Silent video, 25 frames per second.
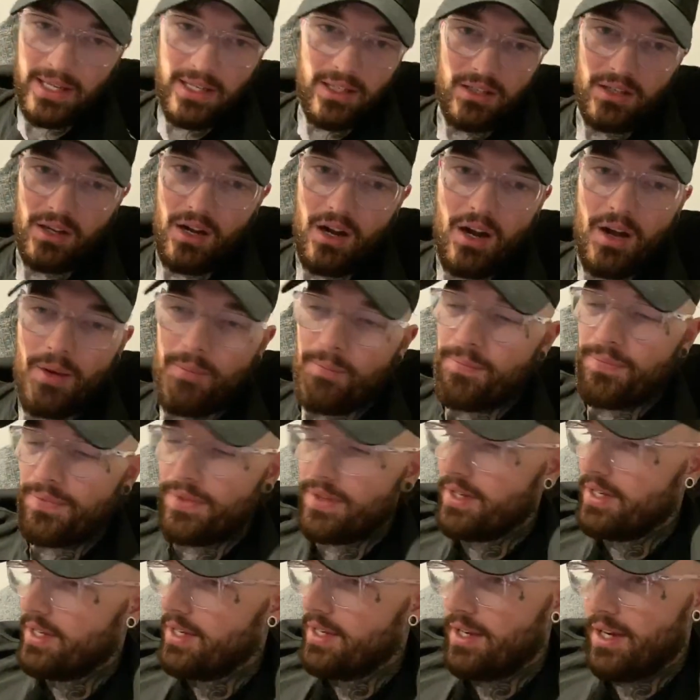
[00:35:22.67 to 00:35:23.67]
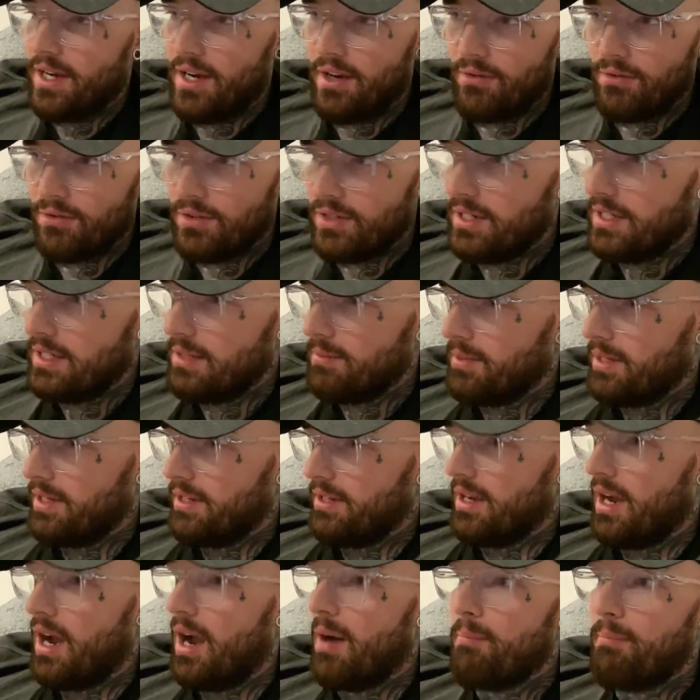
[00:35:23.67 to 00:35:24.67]
you can't. I really bet
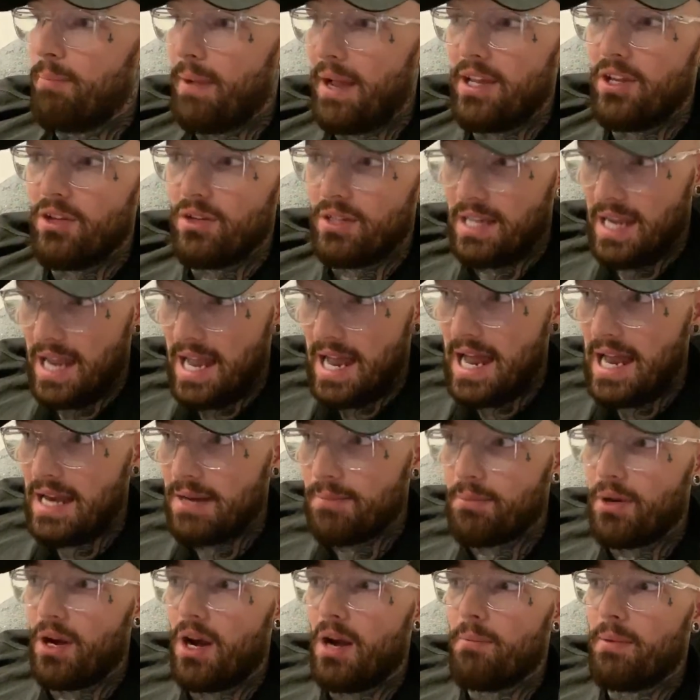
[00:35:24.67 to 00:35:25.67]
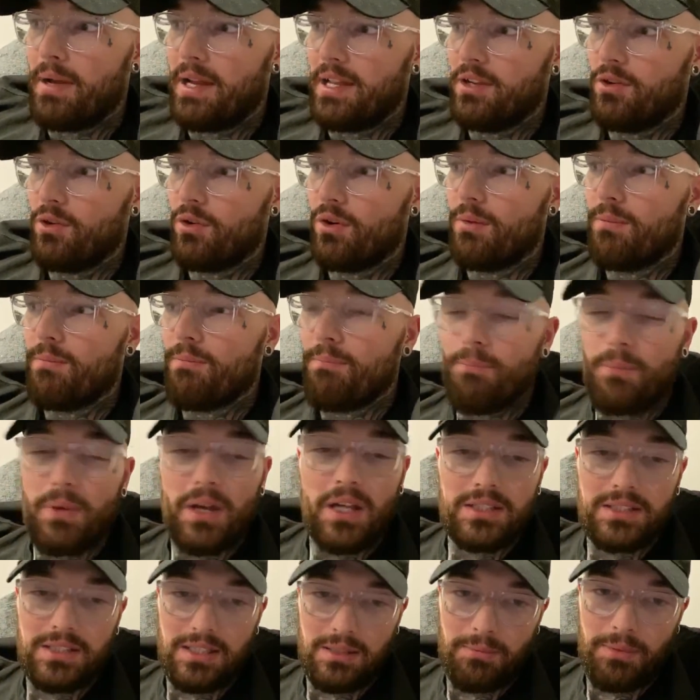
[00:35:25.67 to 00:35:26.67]
you. I bet you can, but I bet you're in
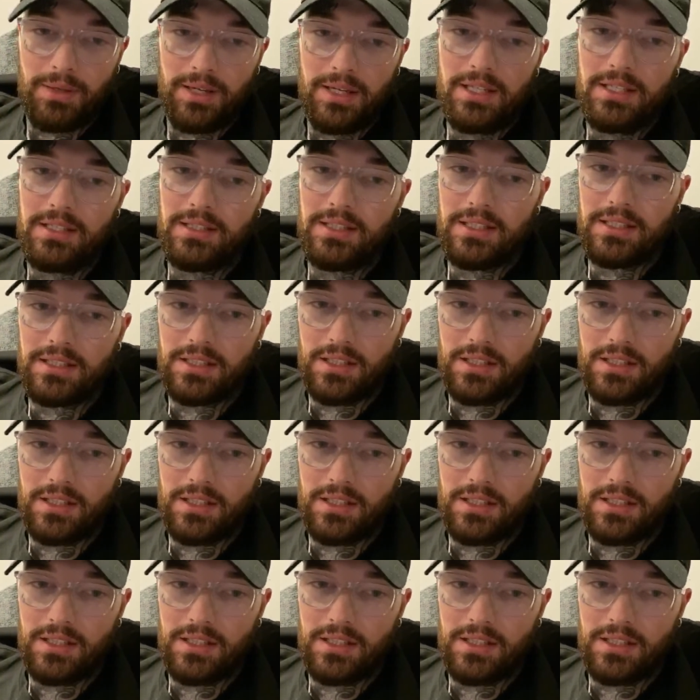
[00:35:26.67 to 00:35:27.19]
bloody pieces